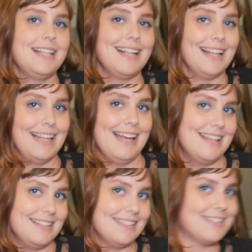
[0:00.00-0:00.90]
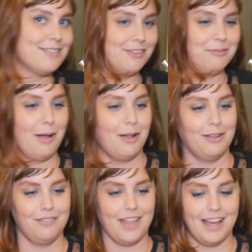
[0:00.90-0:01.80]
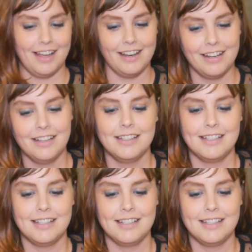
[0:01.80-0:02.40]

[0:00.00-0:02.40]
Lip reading: cleanse from all of that